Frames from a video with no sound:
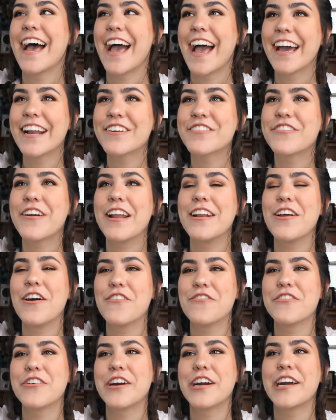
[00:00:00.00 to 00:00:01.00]
I had a friend
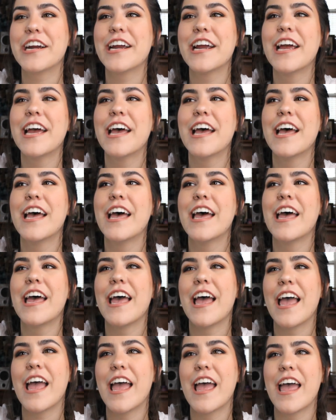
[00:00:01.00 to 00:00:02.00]
over,
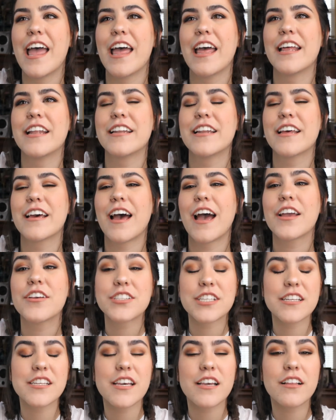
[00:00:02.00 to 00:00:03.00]
and I
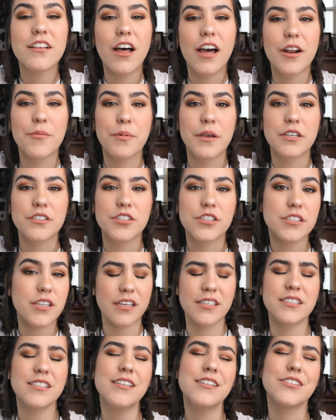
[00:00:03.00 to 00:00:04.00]
used to take a lot of pictures.
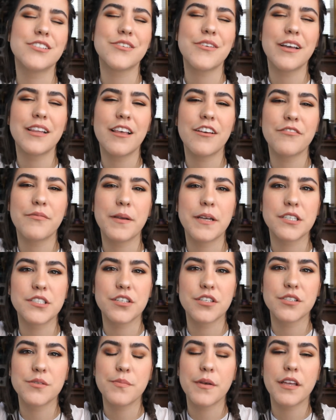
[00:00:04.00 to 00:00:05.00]
I still do. I love
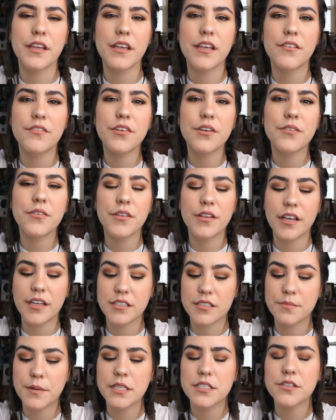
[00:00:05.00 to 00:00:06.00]
pictures, but even like
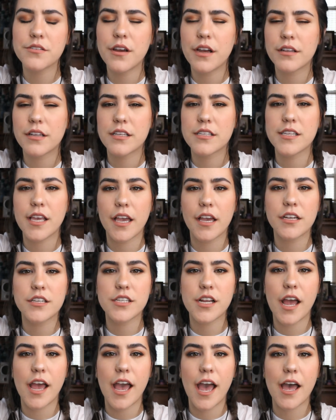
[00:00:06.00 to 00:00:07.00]
especially around this
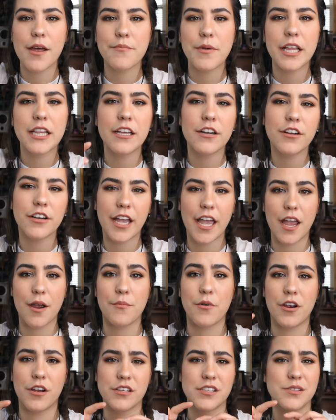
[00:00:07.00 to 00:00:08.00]
age, I had my little
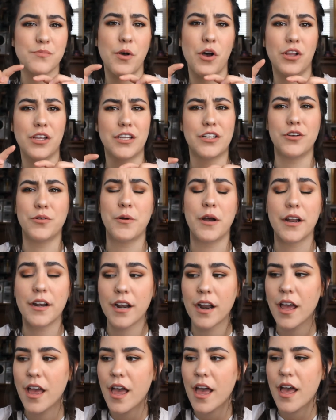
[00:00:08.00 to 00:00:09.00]
camera, a small little
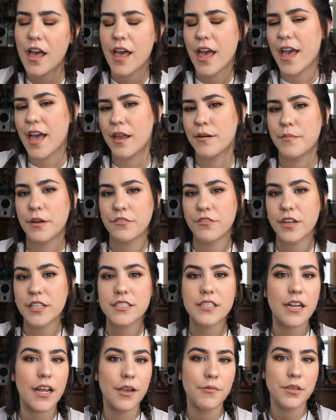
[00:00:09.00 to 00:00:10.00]
one, and my
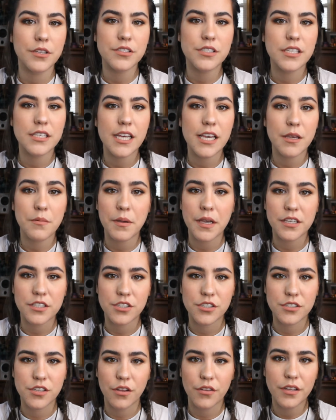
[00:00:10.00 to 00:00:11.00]
friends and I we used to take
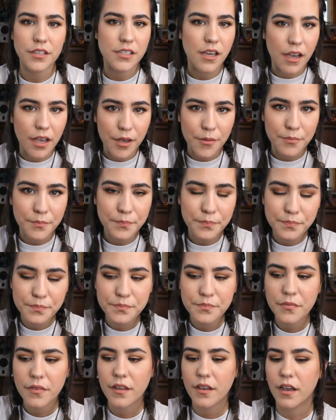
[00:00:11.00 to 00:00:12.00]
pictures all the time
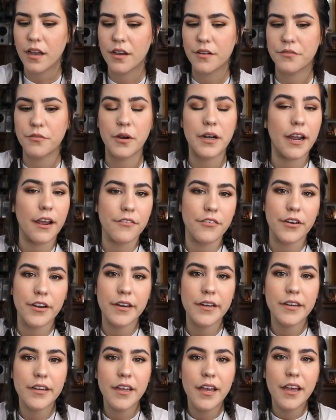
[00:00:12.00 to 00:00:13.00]
of whatever.